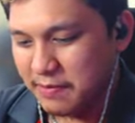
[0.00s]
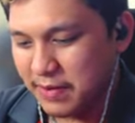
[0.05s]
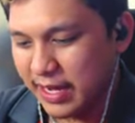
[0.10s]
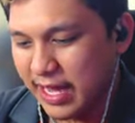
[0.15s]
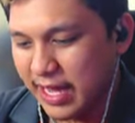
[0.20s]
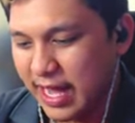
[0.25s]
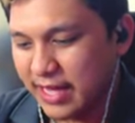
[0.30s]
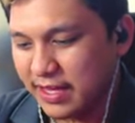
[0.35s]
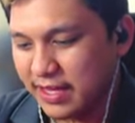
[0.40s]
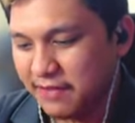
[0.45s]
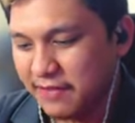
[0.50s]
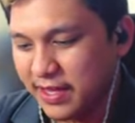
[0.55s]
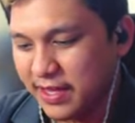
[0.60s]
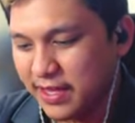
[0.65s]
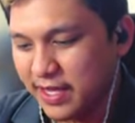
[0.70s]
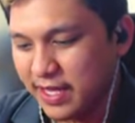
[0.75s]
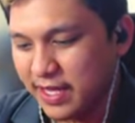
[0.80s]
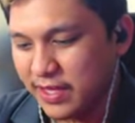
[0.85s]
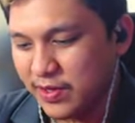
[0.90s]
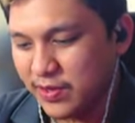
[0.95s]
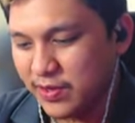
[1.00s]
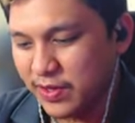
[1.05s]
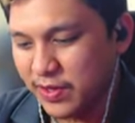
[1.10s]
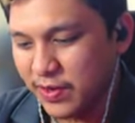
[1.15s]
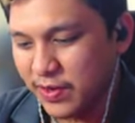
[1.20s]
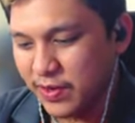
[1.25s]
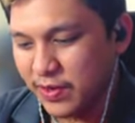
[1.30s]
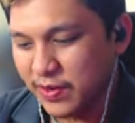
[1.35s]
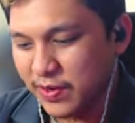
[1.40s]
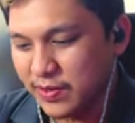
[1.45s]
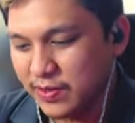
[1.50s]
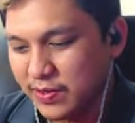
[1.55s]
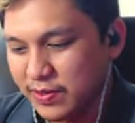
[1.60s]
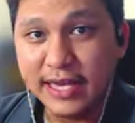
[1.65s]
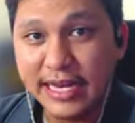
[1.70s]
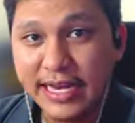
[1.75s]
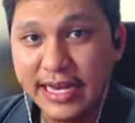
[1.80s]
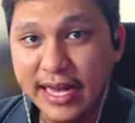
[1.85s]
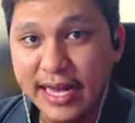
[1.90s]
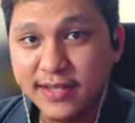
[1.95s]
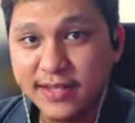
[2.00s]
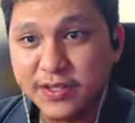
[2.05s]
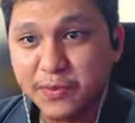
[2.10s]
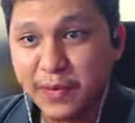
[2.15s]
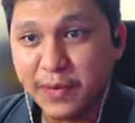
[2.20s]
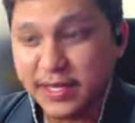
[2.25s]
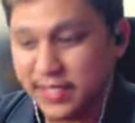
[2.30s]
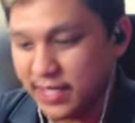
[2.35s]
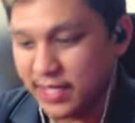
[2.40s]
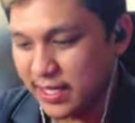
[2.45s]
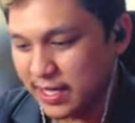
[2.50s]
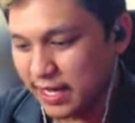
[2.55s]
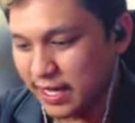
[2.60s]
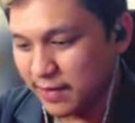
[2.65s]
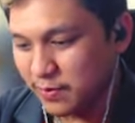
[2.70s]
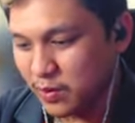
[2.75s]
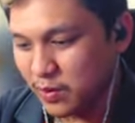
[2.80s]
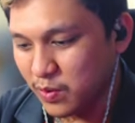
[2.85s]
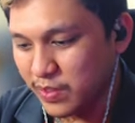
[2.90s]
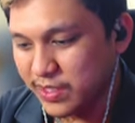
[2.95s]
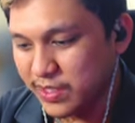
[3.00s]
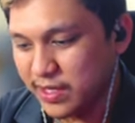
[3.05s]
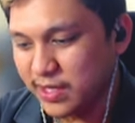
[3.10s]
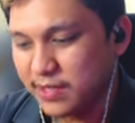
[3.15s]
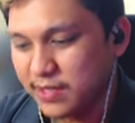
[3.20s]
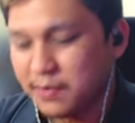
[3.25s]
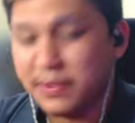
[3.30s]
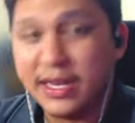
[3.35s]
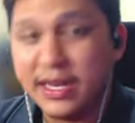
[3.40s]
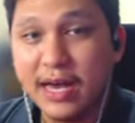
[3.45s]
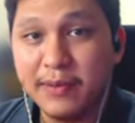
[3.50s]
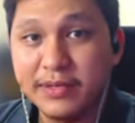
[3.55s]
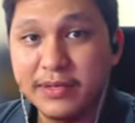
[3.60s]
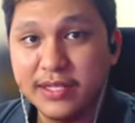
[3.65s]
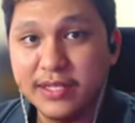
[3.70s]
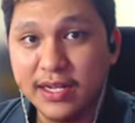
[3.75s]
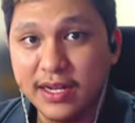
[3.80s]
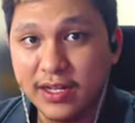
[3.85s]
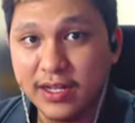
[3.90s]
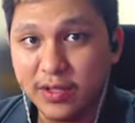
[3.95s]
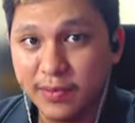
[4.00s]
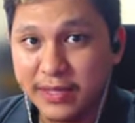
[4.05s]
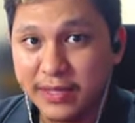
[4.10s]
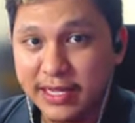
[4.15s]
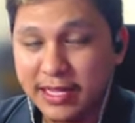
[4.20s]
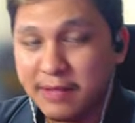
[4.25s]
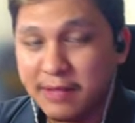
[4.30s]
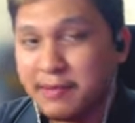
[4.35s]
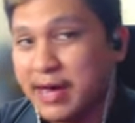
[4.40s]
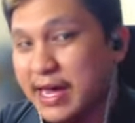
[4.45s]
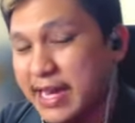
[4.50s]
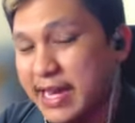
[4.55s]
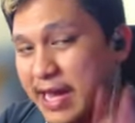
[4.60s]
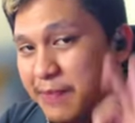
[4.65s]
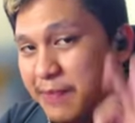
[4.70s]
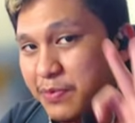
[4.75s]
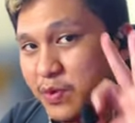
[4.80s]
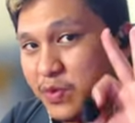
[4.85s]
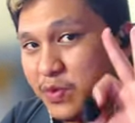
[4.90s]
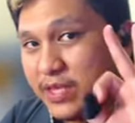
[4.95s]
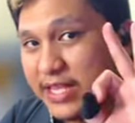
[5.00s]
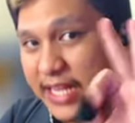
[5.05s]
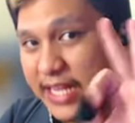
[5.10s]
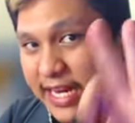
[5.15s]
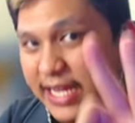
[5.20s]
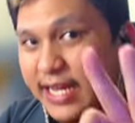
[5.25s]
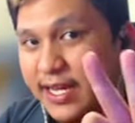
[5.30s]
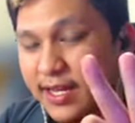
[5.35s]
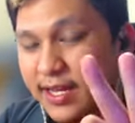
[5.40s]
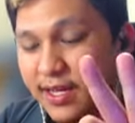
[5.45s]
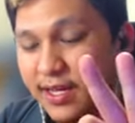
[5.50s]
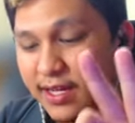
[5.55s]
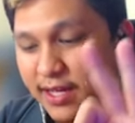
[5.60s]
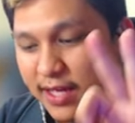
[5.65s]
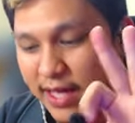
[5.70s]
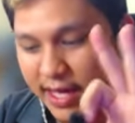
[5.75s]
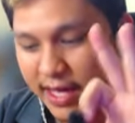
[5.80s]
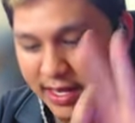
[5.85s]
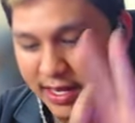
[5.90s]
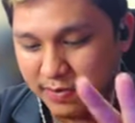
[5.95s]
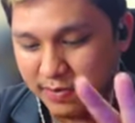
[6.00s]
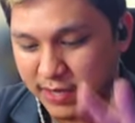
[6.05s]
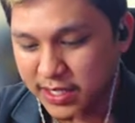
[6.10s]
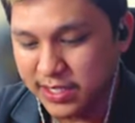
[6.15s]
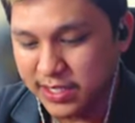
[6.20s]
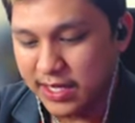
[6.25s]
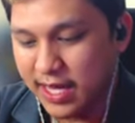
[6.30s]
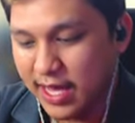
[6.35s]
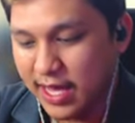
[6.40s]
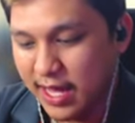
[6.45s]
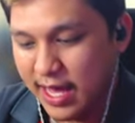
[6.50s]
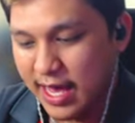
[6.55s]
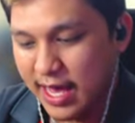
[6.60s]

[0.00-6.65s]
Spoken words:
mag-activate dito yung enhanced basic attack mo, which is madami sila dito matatamaan, up to 3 enemies.